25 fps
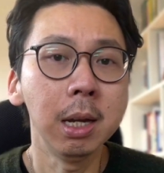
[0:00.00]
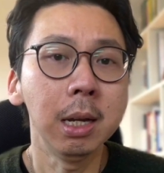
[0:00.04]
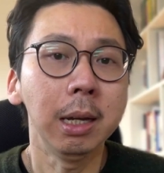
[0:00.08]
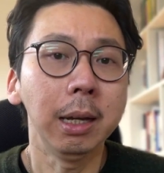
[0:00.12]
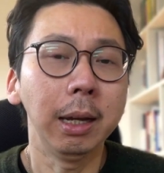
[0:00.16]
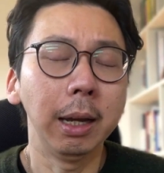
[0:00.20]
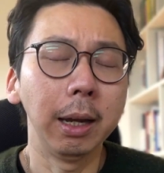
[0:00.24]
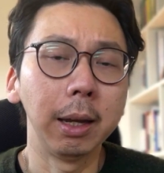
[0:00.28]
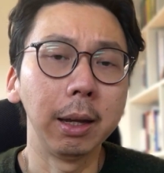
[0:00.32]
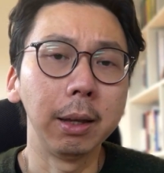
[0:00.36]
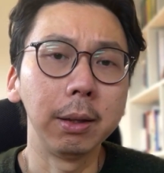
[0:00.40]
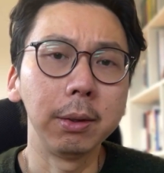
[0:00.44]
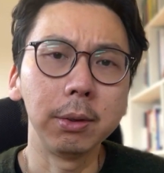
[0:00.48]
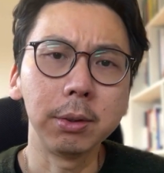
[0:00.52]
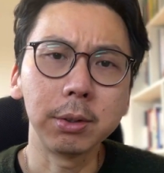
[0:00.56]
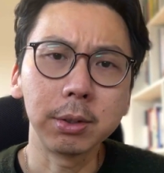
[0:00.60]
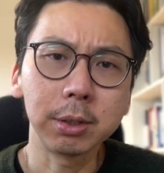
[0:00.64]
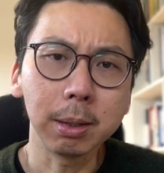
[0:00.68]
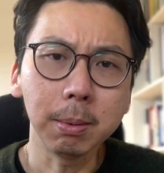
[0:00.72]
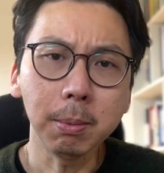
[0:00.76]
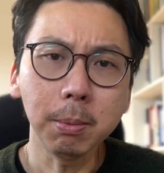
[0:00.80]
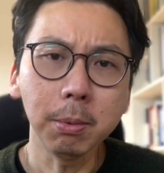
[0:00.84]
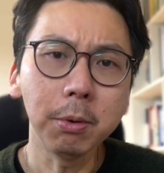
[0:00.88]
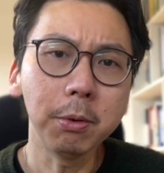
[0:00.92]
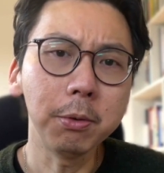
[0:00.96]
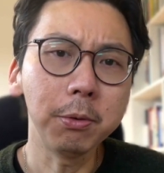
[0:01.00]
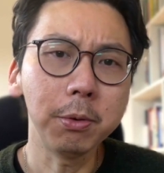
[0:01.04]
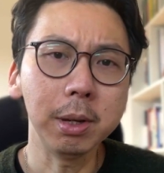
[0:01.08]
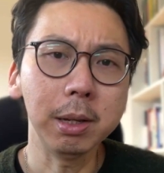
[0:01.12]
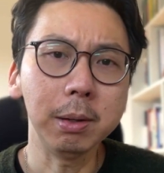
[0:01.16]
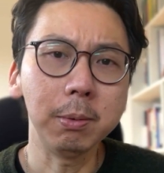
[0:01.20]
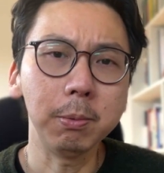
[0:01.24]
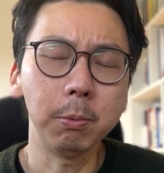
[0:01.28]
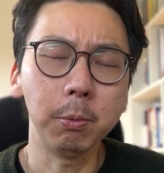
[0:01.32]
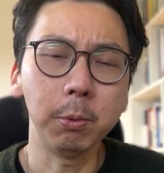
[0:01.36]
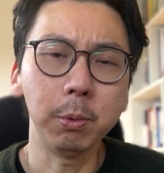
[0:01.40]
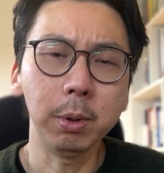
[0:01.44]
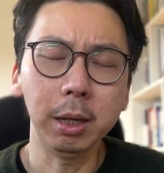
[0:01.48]
and some of it
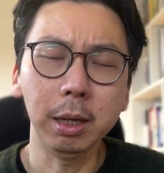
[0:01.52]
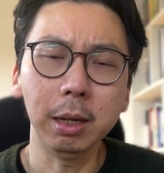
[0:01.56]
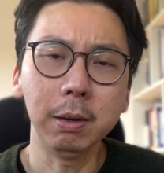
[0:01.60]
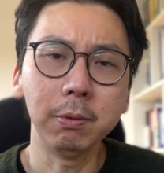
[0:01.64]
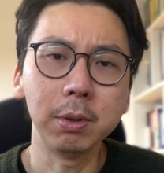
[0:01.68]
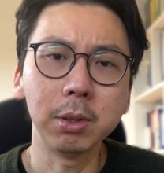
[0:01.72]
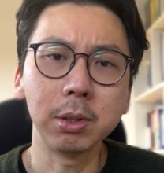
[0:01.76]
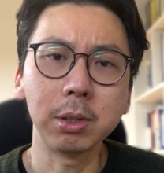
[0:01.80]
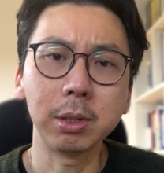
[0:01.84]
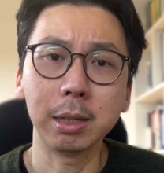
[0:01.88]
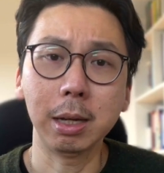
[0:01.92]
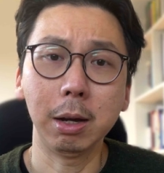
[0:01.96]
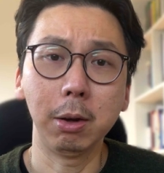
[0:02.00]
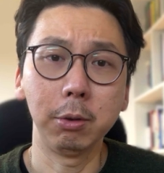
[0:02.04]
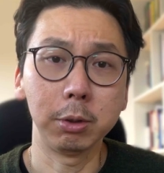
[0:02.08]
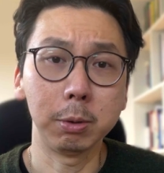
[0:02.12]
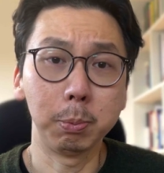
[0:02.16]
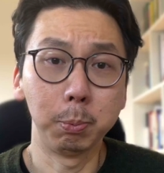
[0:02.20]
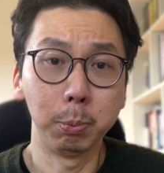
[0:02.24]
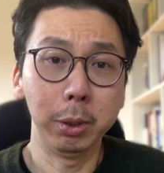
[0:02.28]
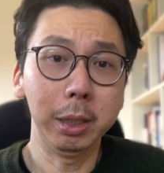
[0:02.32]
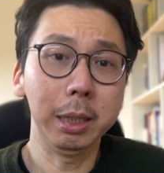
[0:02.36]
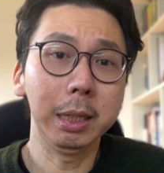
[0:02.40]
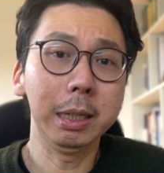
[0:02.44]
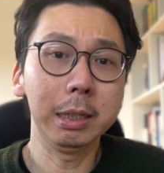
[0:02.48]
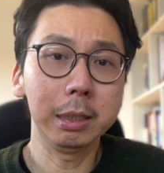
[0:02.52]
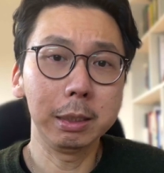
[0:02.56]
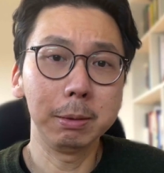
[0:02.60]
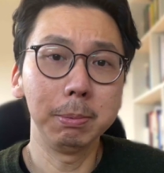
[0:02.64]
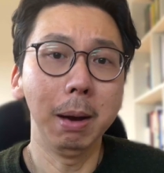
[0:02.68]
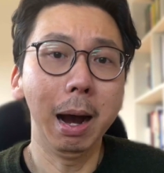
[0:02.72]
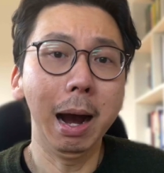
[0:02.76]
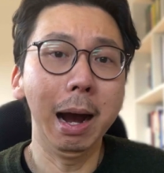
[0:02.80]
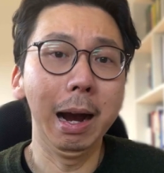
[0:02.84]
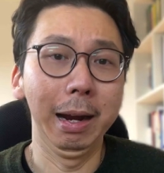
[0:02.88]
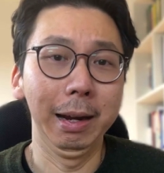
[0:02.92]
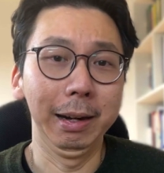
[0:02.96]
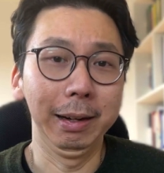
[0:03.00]
even sounds pretty
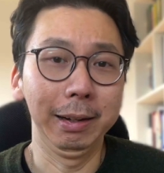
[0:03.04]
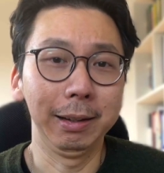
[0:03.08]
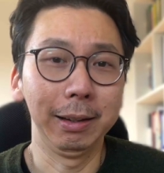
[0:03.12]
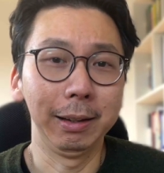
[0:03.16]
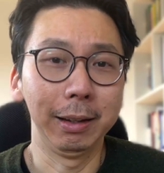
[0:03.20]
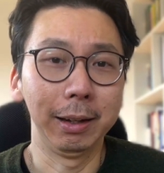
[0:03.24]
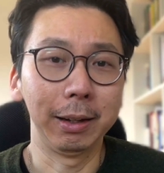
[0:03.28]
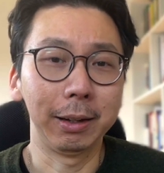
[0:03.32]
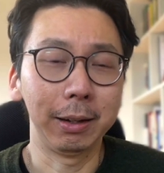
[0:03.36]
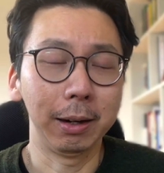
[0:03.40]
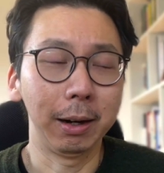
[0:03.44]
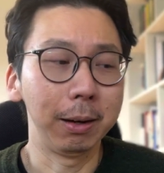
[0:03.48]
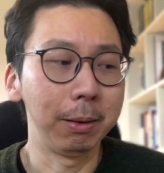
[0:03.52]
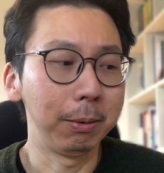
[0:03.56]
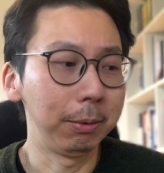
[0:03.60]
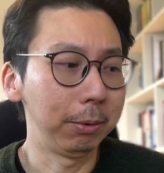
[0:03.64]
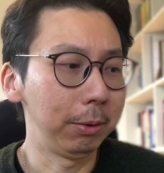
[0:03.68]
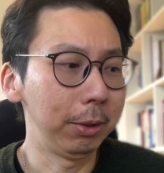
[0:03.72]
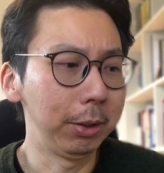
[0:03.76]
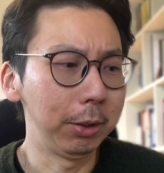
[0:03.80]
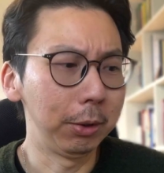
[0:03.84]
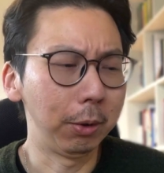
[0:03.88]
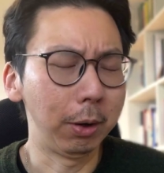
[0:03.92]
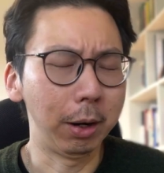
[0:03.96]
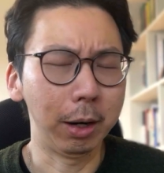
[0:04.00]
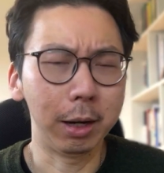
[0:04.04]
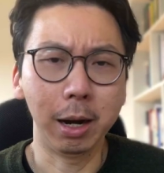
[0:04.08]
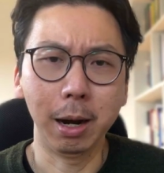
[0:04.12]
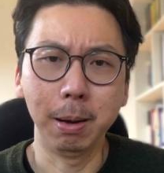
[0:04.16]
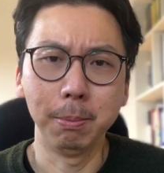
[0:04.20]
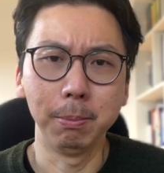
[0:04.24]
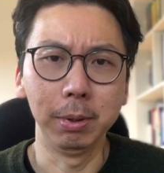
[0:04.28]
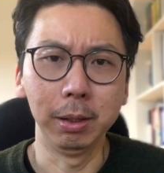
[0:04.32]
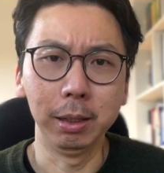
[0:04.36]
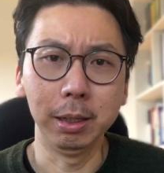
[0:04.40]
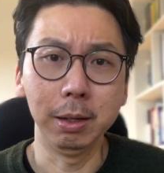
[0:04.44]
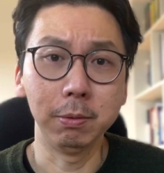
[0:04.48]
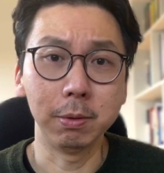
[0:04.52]
smart. Like I can't
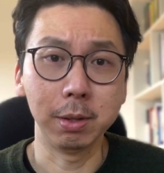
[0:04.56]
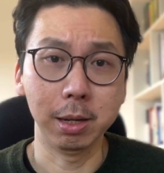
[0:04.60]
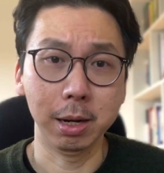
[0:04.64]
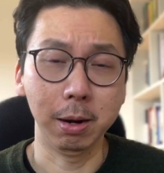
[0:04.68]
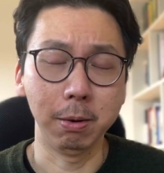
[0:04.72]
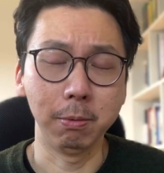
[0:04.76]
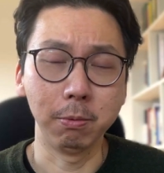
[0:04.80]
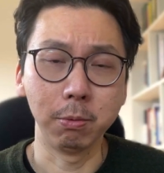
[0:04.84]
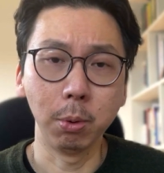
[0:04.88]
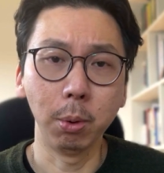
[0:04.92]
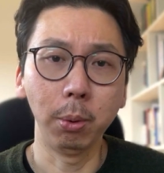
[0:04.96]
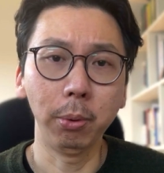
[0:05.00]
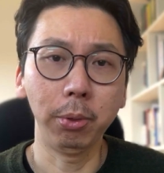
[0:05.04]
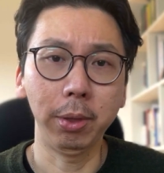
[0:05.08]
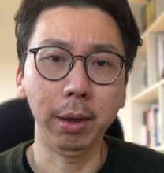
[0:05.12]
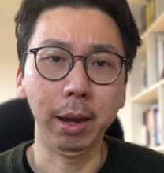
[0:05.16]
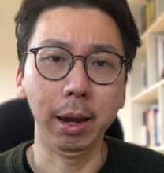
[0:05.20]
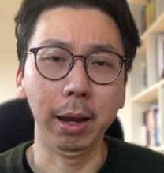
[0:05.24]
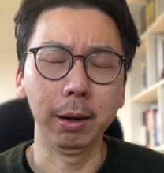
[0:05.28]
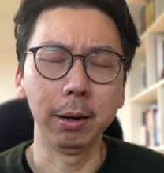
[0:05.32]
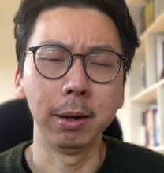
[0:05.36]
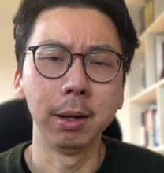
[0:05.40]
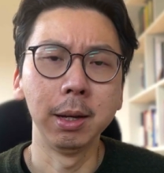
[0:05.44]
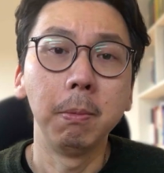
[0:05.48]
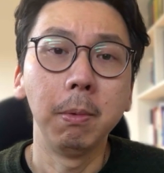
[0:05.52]
believe that I wrote that.